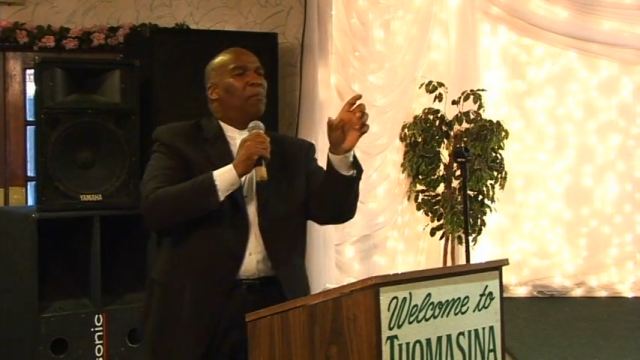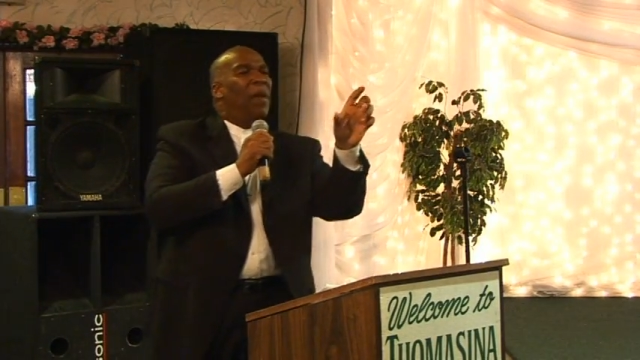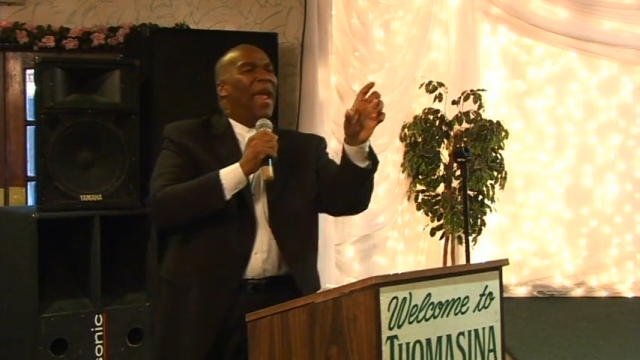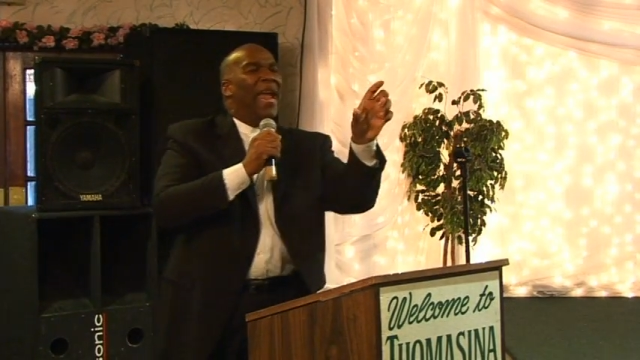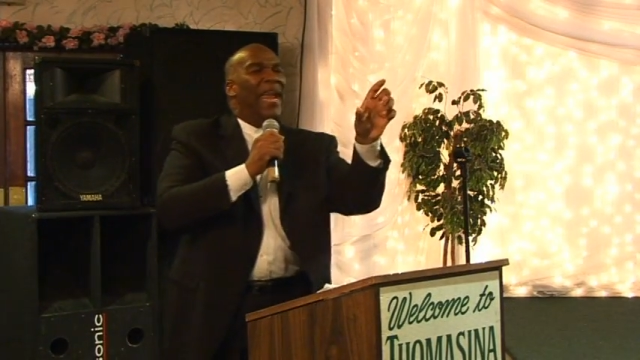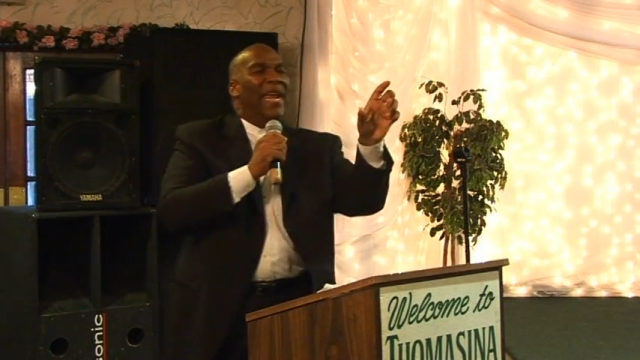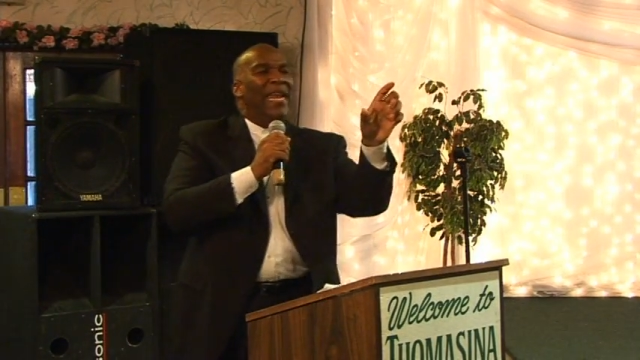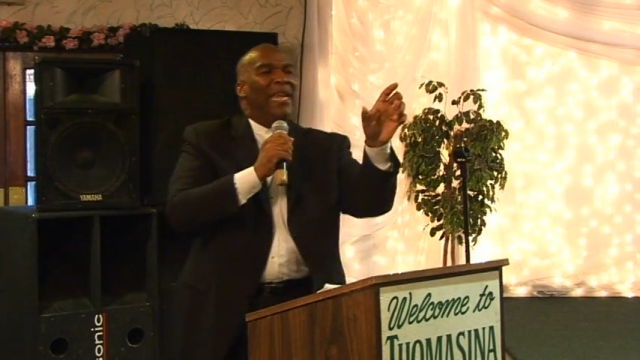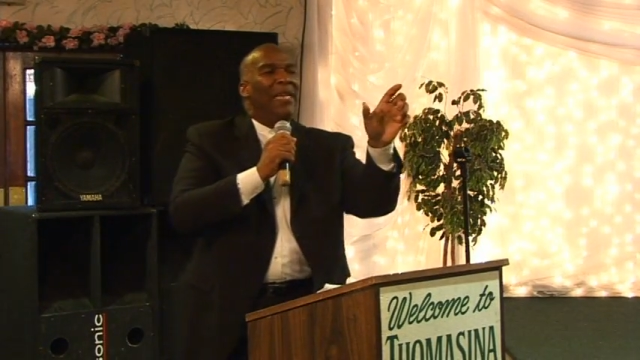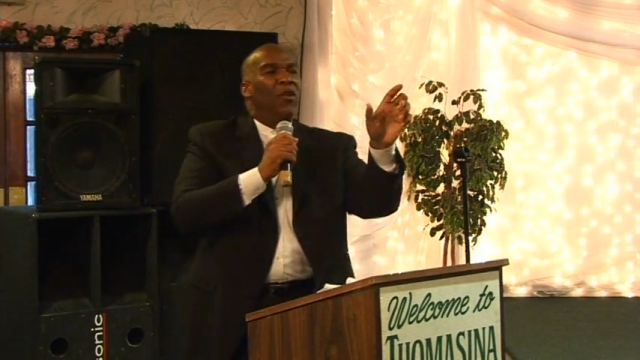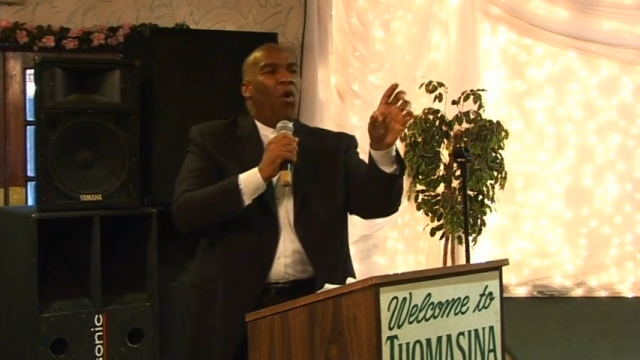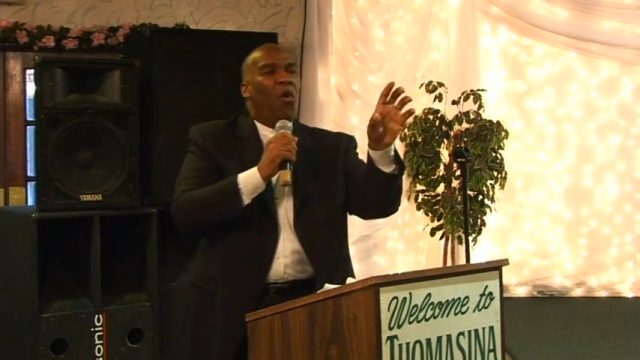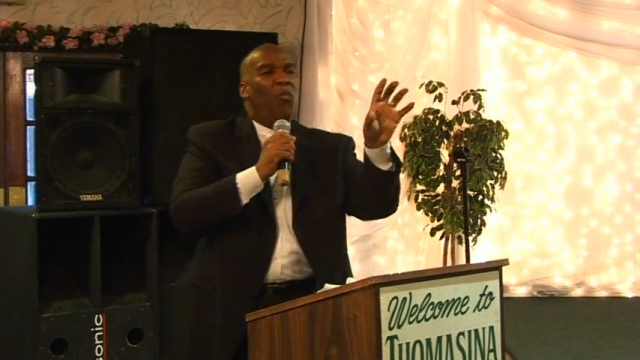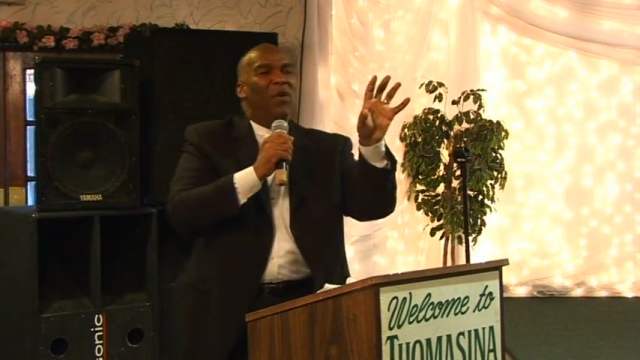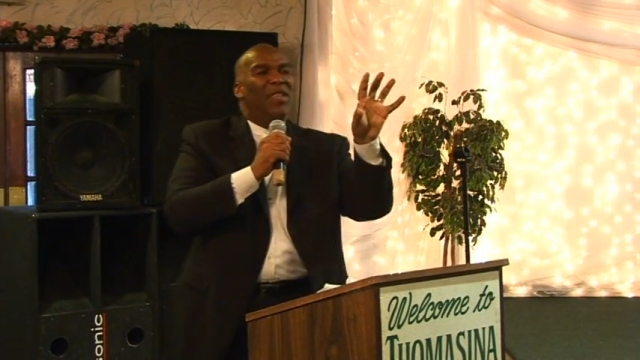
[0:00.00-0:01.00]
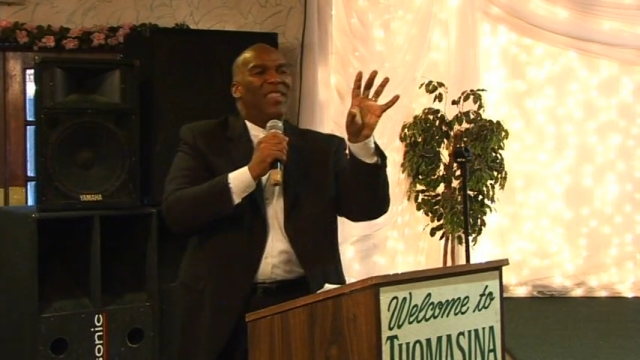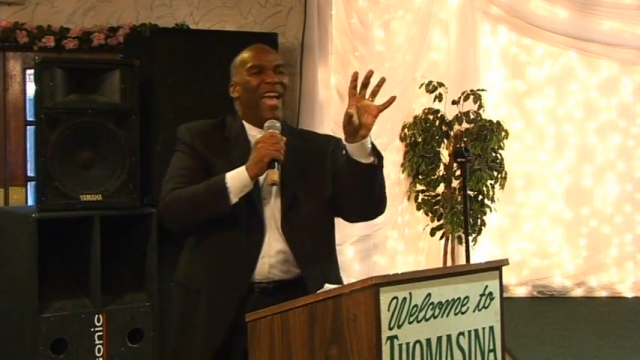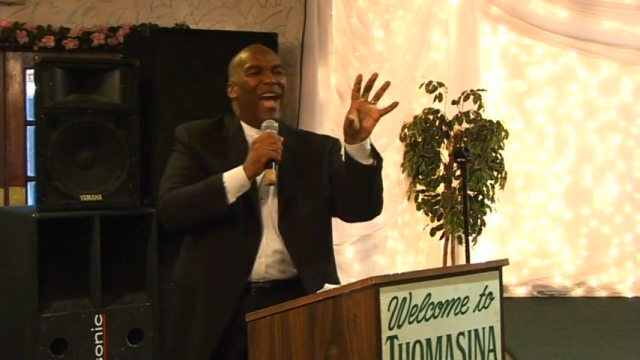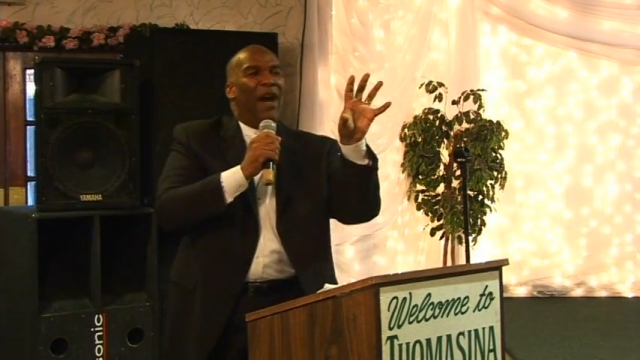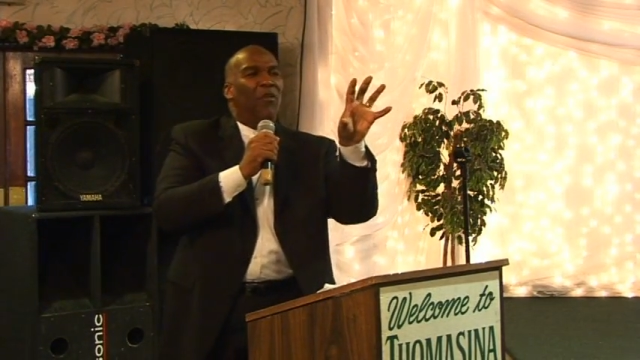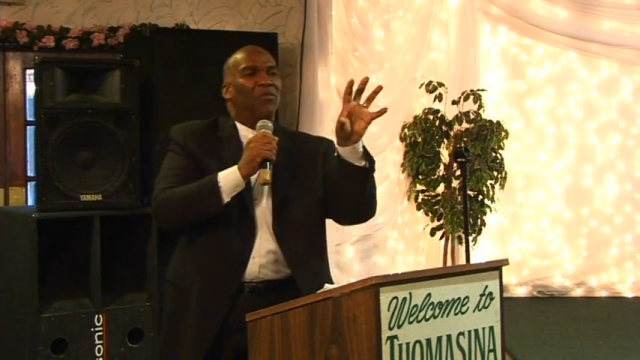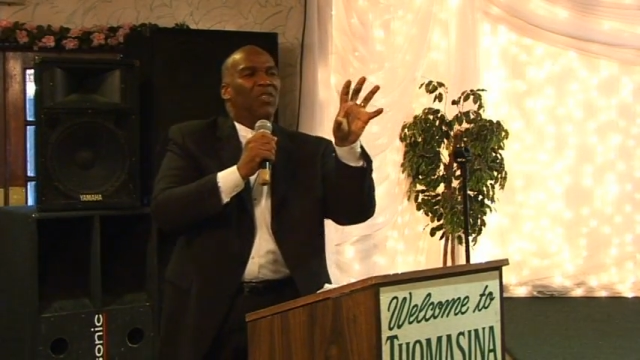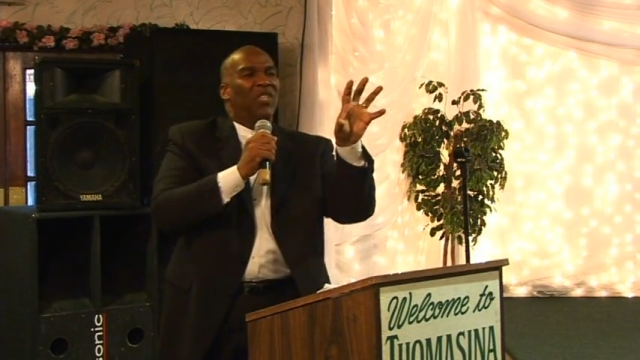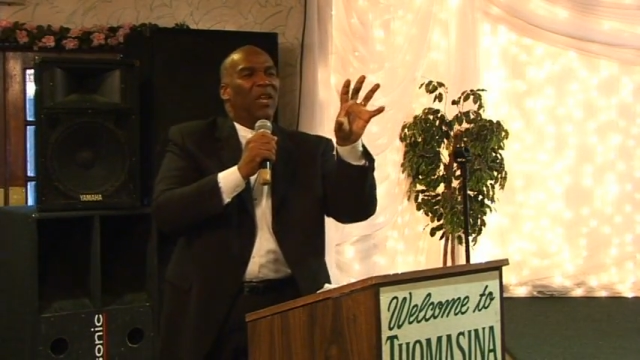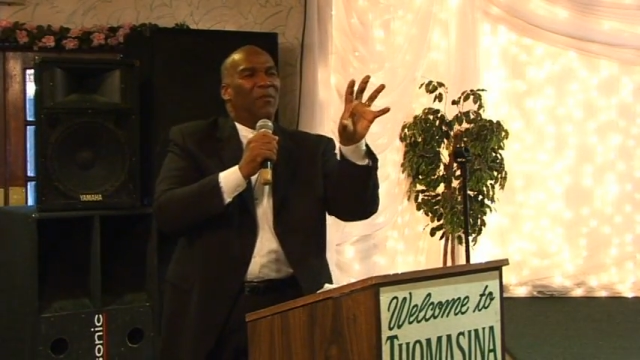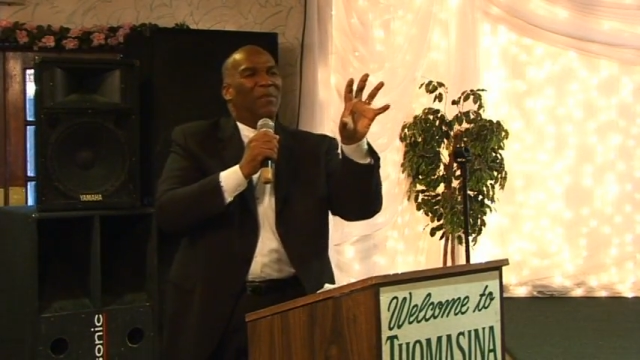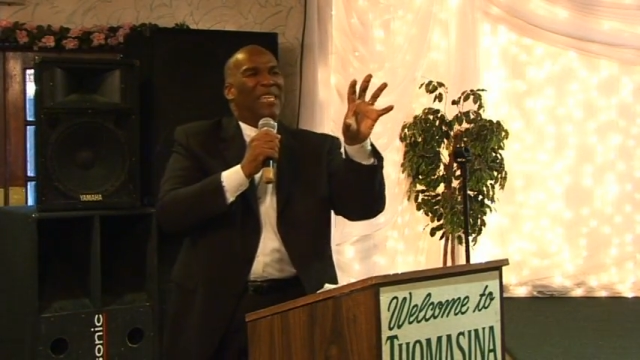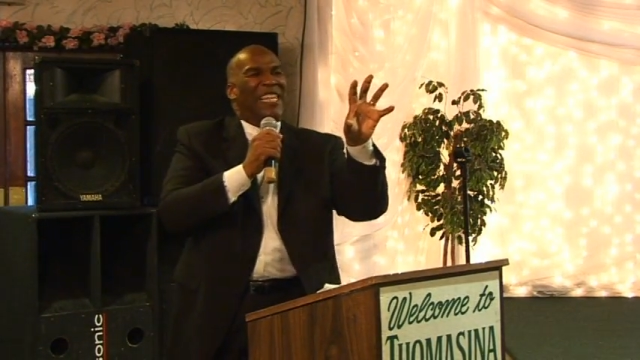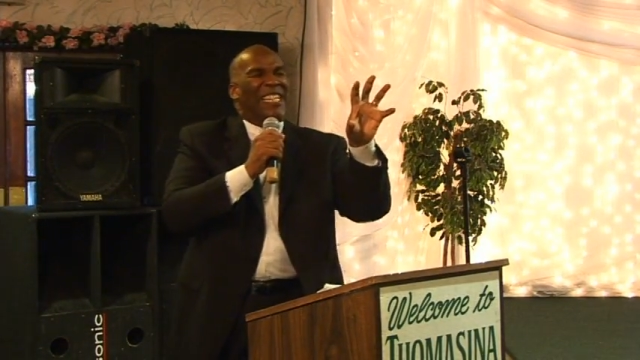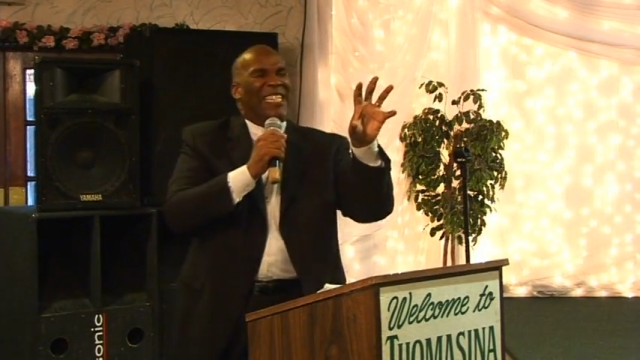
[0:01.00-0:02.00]
pain or without
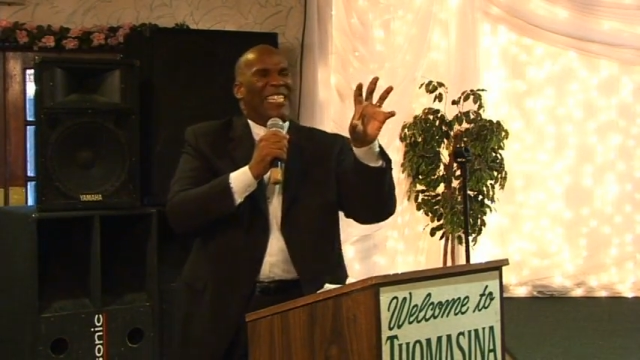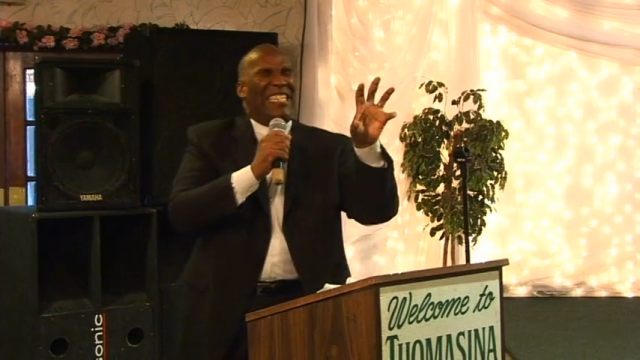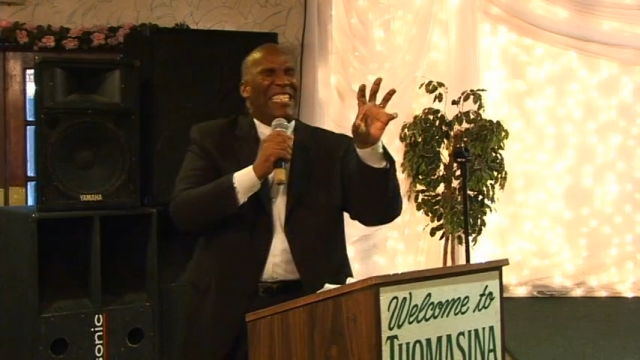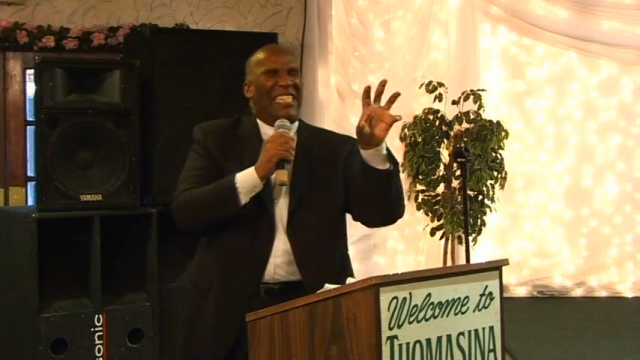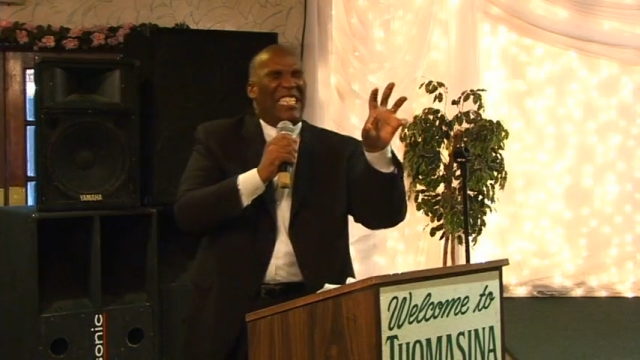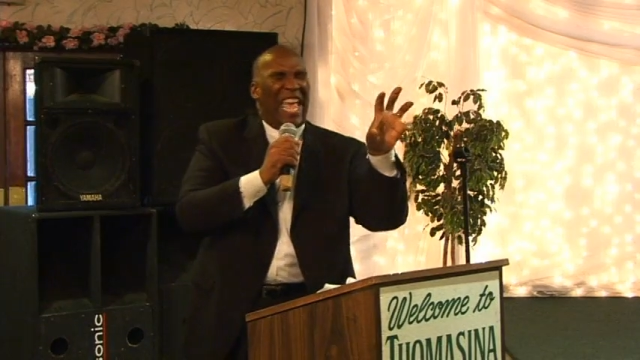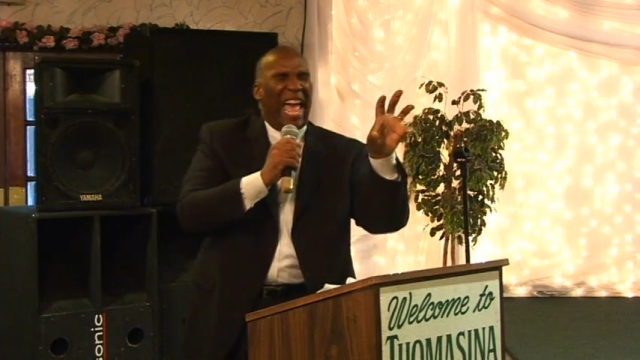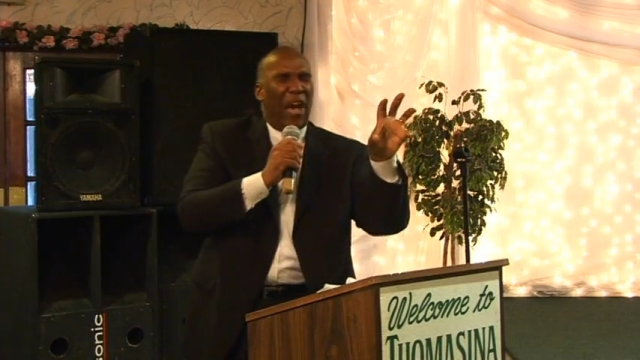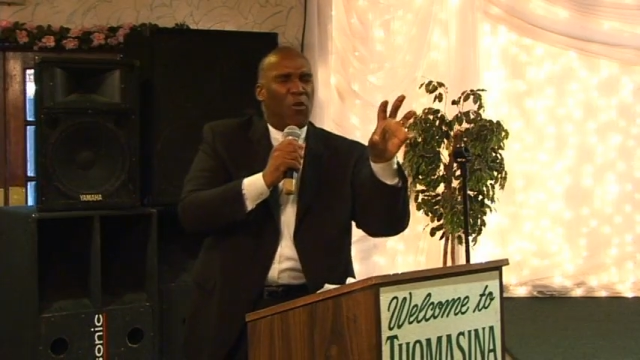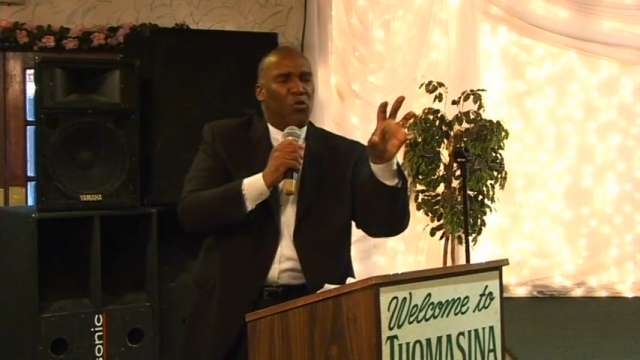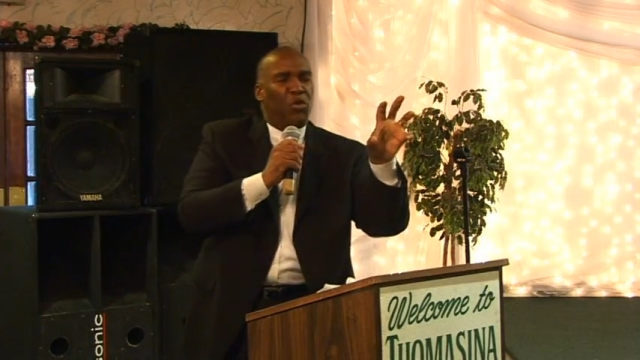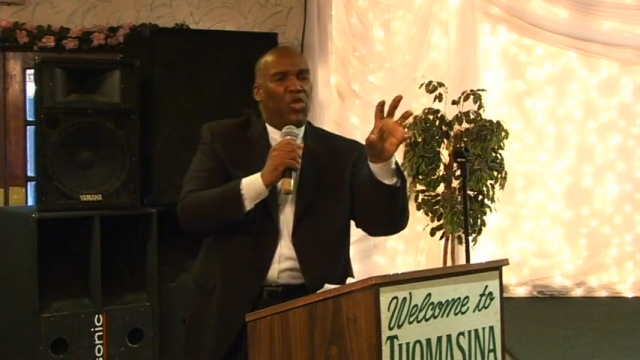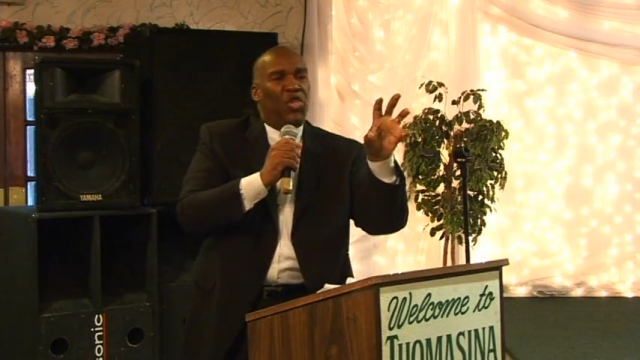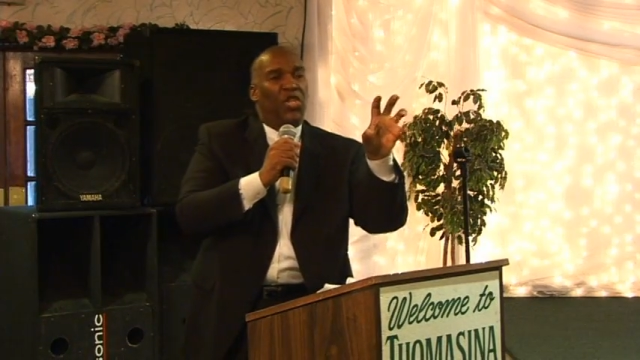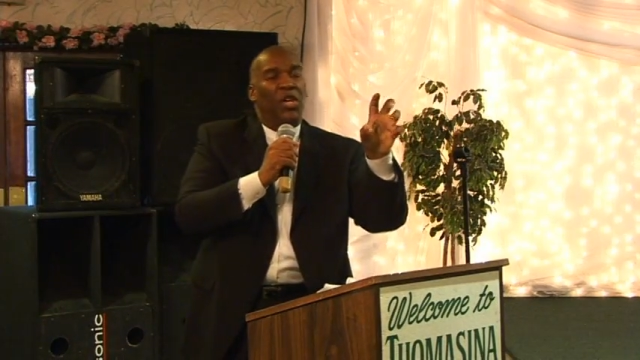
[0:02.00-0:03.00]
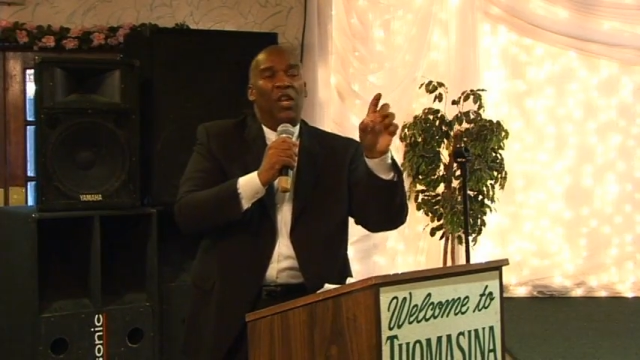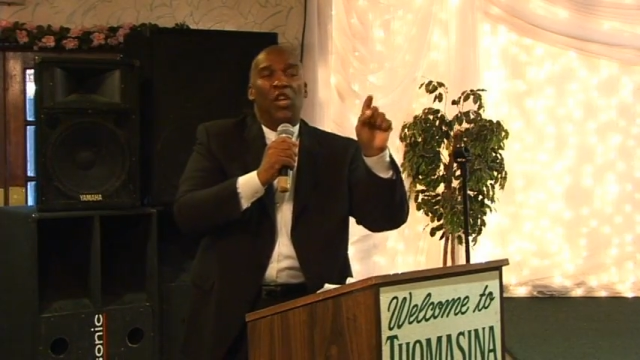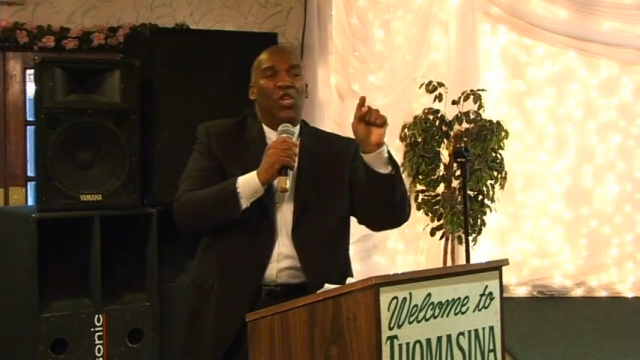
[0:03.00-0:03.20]
some kind of ouch,